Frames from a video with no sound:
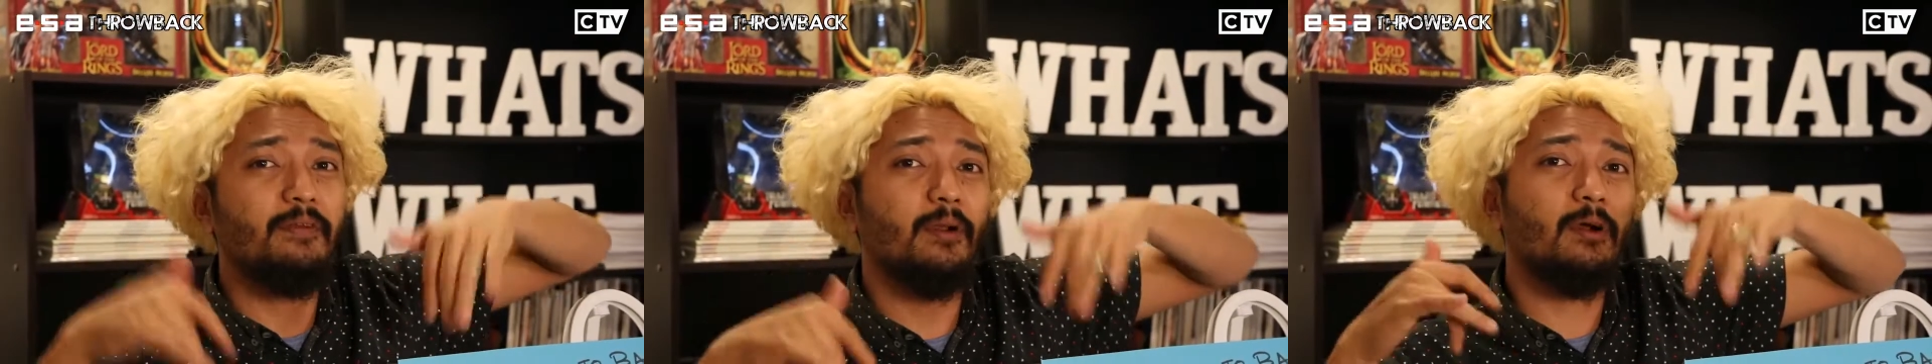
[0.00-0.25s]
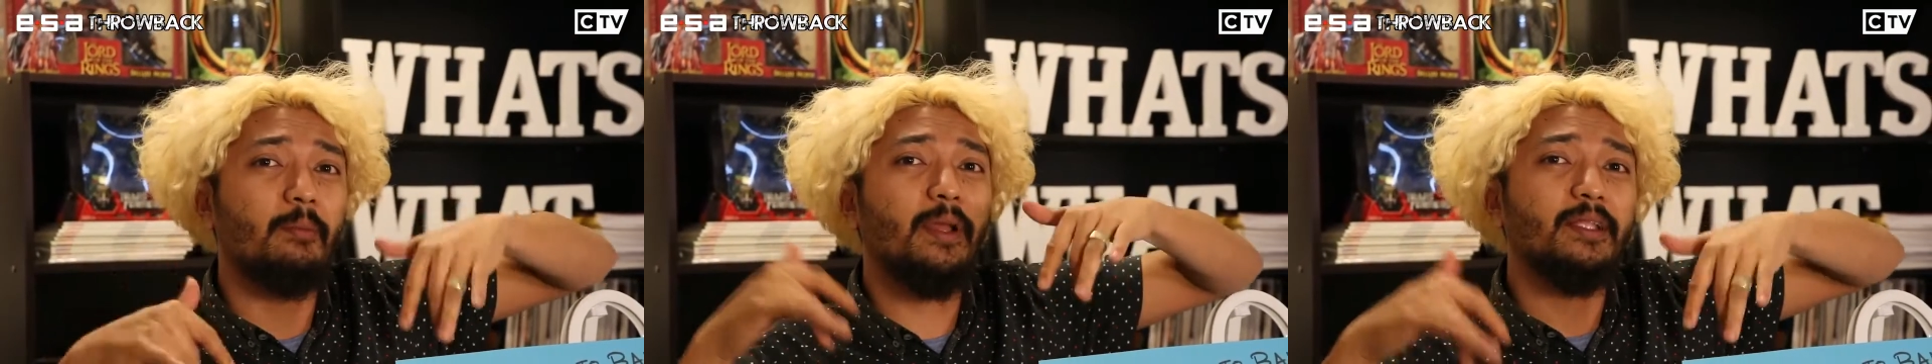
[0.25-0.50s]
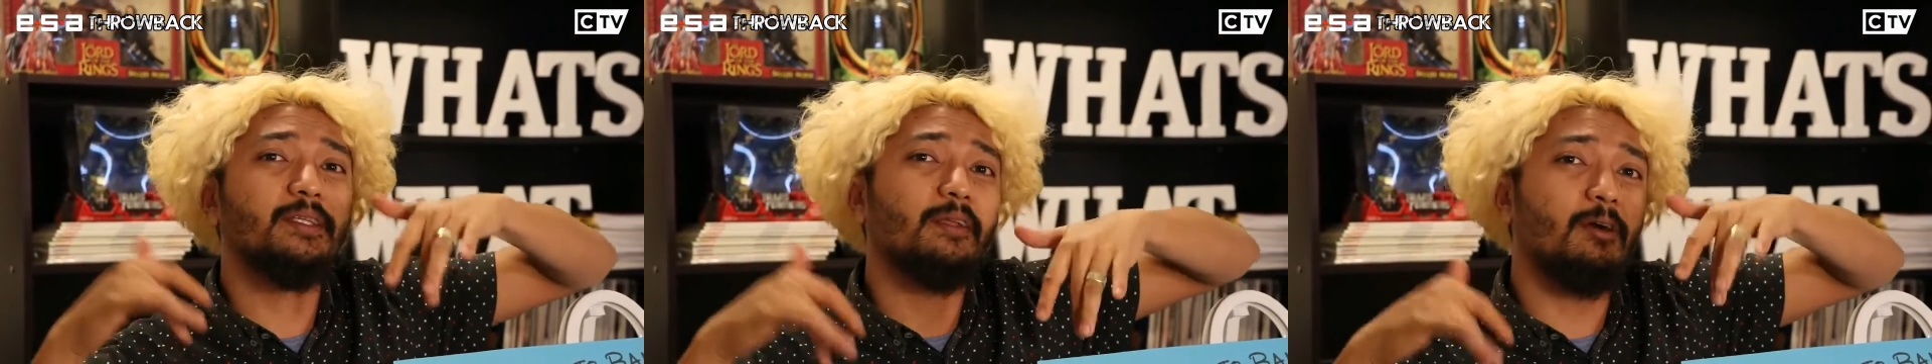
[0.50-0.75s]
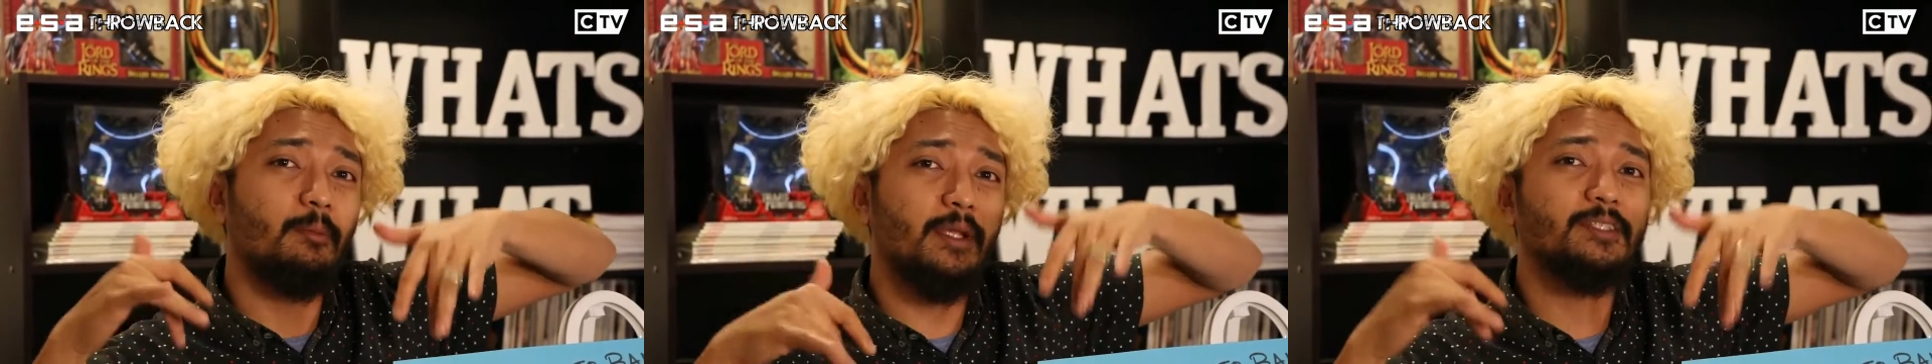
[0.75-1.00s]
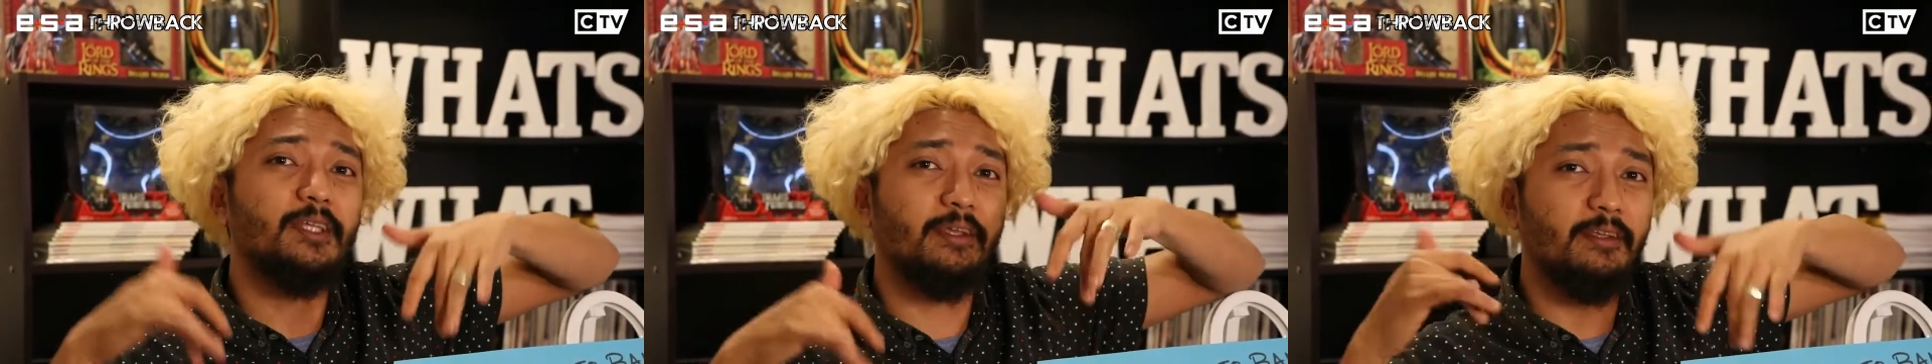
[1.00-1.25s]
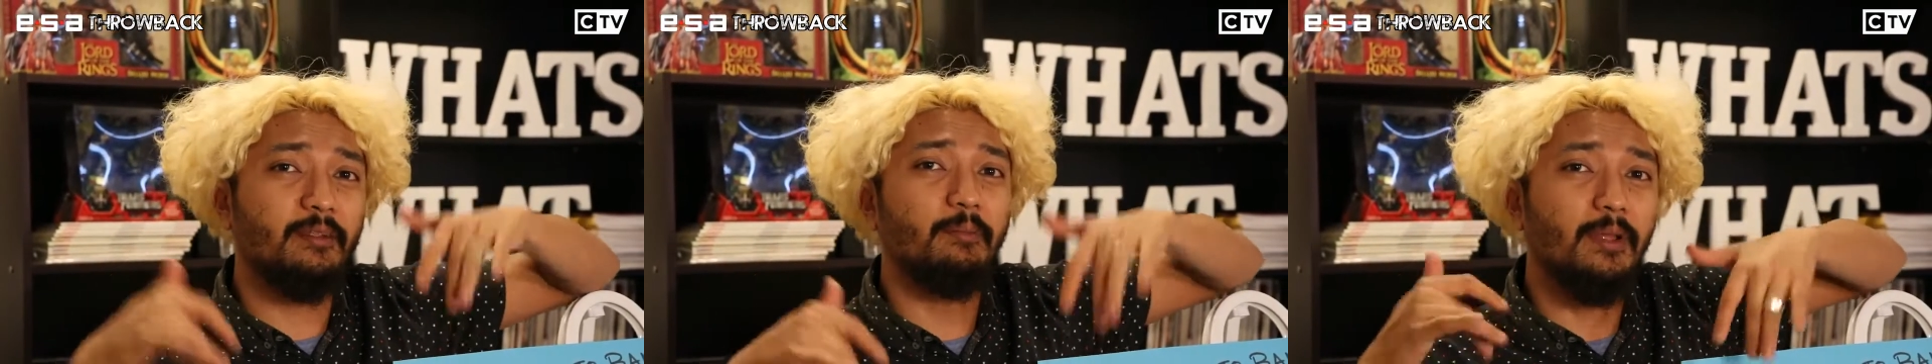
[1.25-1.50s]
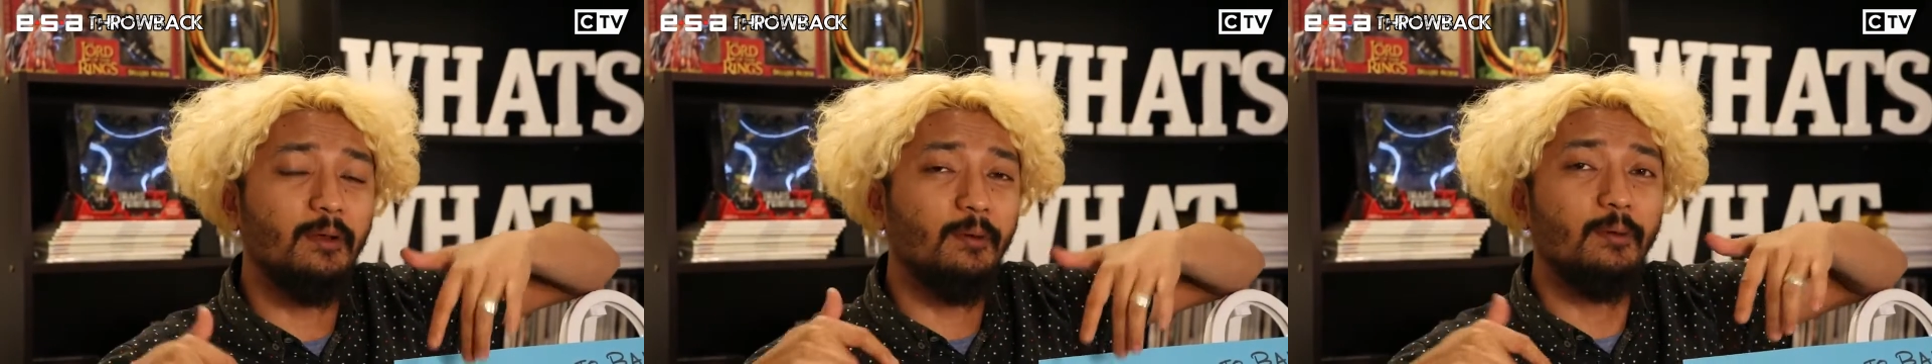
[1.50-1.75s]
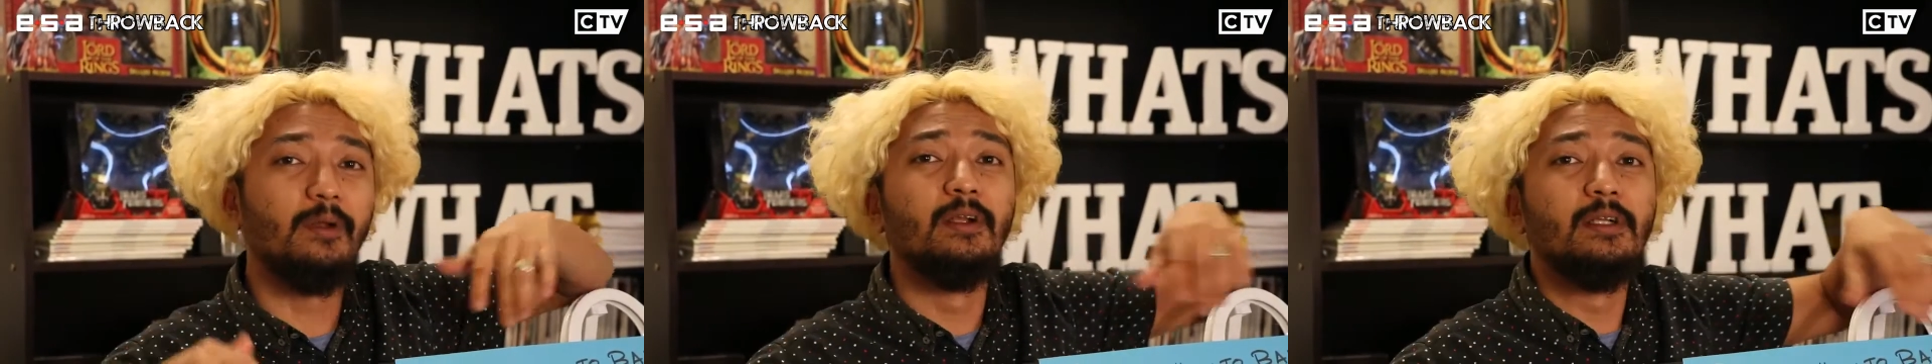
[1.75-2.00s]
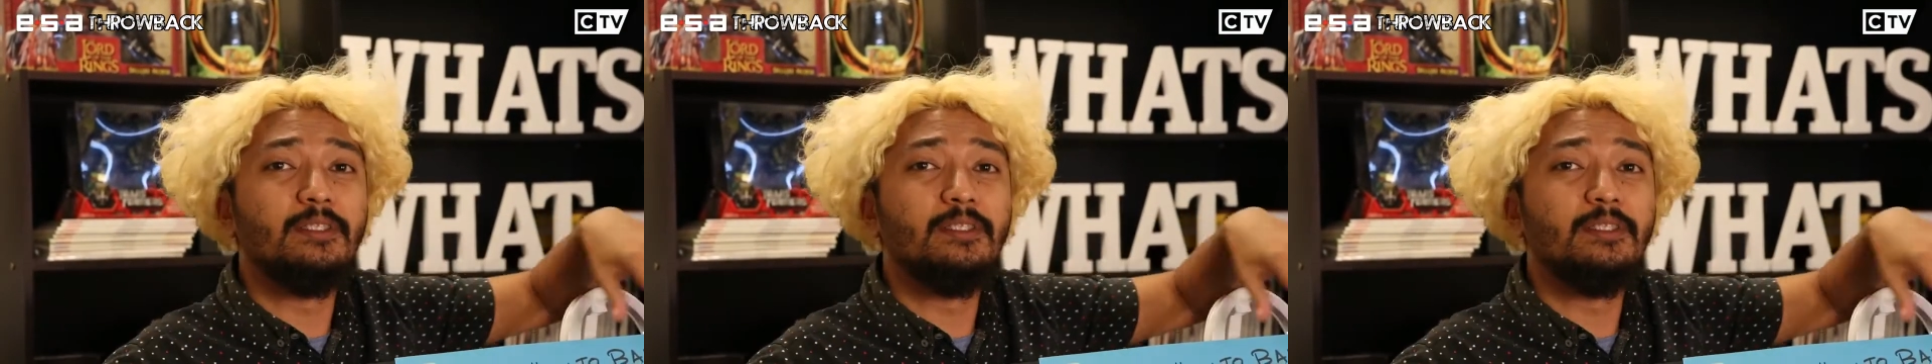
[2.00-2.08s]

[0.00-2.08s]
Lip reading: your comments in the comment section below.